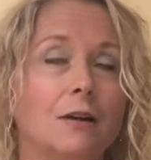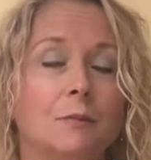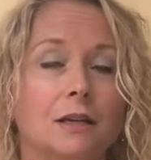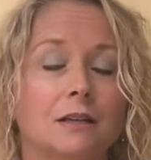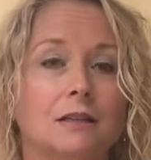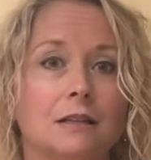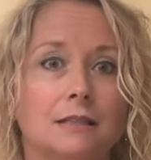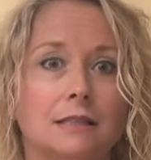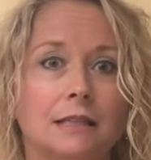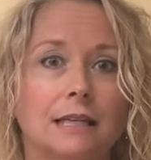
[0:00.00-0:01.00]
oh my
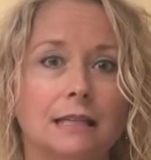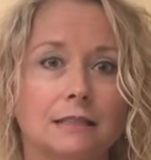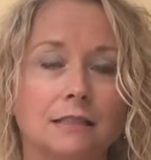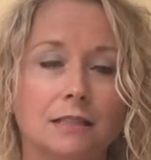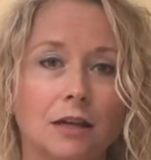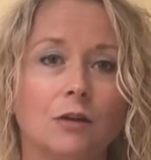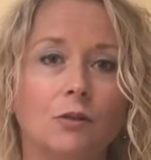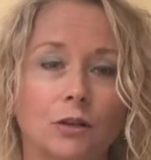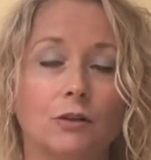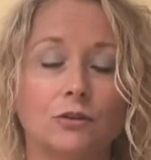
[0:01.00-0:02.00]
goodness, he is so
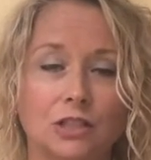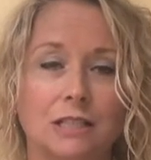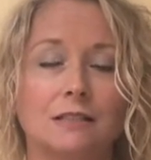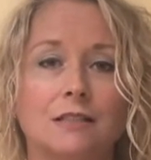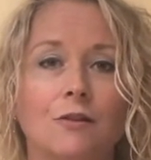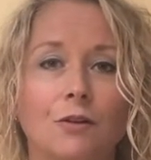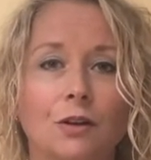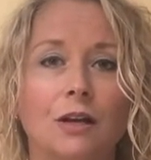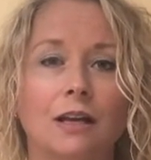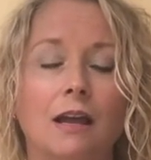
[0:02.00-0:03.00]
good or she is so
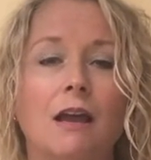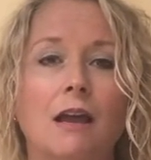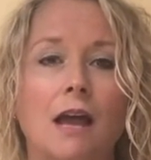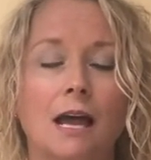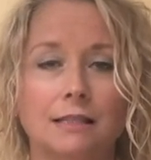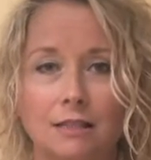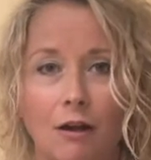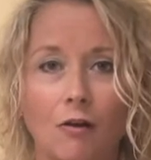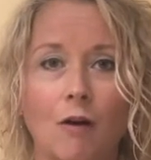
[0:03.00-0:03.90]
good at soccer.